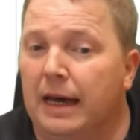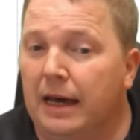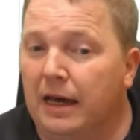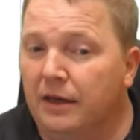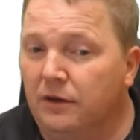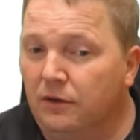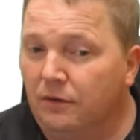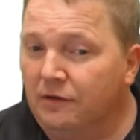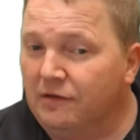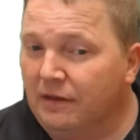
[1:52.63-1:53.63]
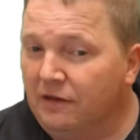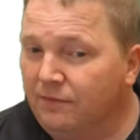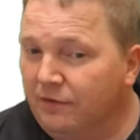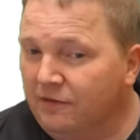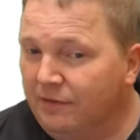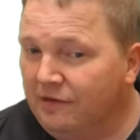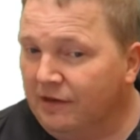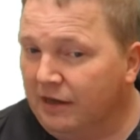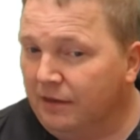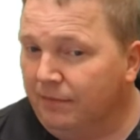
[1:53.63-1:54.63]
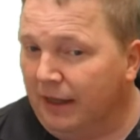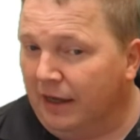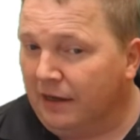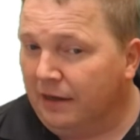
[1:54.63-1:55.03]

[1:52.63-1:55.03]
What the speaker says: You notice that this one has been set to blank.